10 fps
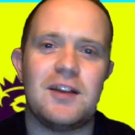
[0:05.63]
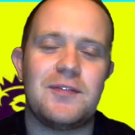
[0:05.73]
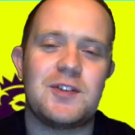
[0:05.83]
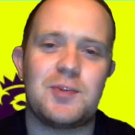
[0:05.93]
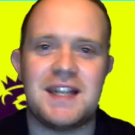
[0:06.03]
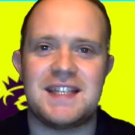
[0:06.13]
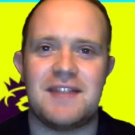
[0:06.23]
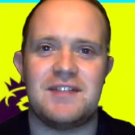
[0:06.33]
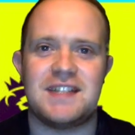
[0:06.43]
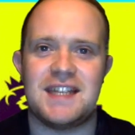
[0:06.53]
of the
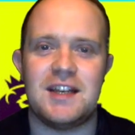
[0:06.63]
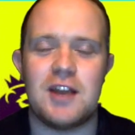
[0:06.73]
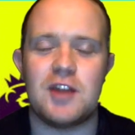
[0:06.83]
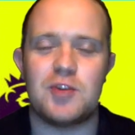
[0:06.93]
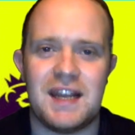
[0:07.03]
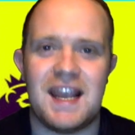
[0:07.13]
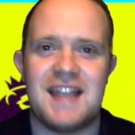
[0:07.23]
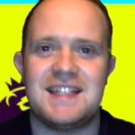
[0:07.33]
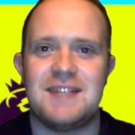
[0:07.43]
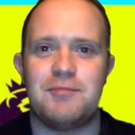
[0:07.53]

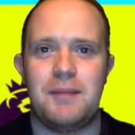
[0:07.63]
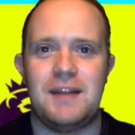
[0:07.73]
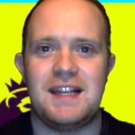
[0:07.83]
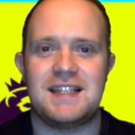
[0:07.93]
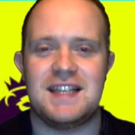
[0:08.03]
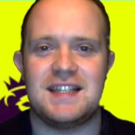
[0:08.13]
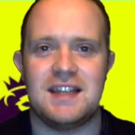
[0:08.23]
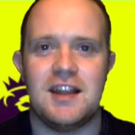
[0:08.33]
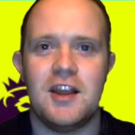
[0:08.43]
2017-2018 Premier League season